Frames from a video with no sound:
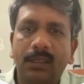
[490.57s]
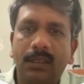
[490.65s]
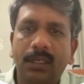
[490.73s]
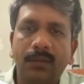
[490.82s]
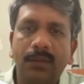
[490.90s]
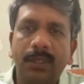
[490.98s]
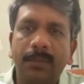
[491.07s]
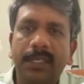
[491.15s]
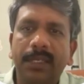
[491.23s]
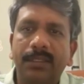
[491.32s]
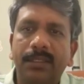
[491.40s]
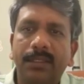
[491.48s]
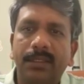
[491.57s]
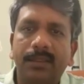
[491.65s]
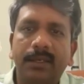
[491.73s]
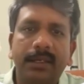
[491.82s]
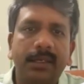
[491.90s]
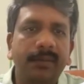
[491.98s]
Now the application is
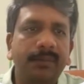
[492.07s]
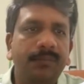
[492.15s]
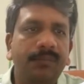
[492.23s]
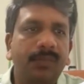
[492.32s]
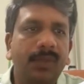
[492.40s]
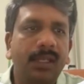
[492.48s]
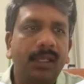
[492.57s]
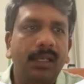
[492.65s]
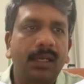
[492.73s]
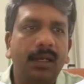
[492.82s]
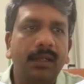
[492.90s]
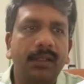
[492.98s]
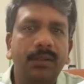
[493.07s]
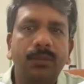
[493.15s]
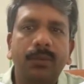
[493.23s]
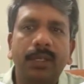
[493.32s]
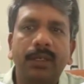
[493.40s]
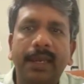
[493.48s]
running, and you
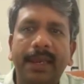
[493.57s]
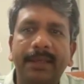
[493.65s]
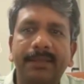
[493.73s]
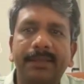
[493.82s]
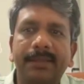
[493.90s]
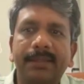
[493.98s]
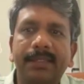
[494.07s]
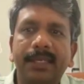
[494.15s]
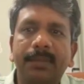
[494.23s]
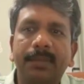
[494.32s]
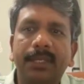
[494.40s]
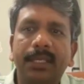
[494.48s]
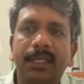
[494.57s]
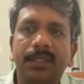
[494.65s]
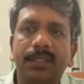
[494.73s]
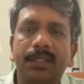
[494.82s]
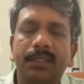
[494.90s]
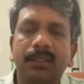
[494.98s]
can access the
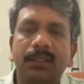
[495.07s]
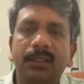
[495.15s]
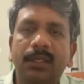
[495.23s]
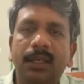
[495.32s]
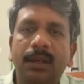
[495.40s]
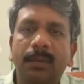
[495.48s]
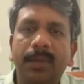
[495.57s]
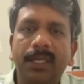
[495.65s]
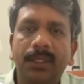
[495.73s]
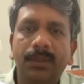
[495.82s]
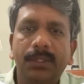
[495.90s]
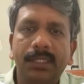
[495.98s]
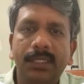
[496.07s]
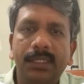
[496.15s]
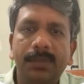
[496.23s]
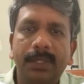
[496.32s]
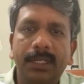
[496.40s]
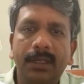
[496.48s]
application by using this
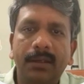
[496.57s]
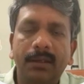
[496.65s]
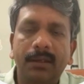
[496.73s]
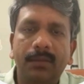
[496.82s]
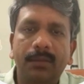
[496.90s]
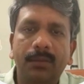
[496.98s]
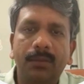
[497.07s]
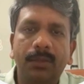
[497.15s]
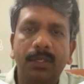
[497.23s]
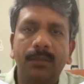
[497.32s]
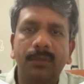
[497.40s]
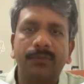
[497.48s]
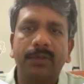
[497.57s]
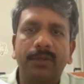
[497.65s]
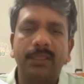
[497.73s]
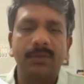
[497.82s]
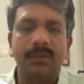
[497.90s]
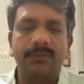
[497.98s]
particular port number
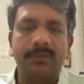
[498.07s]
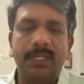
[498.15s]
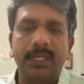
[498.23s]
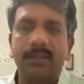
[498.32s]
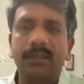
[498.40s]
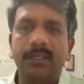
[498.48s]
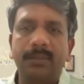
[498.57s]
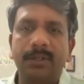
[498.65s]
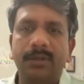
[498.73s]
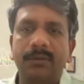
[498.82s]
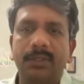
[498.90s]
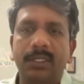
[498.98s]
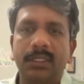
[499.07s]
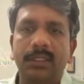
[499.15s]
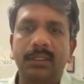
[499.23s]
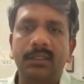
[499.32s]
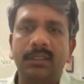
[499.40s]
5500. Let me do a curl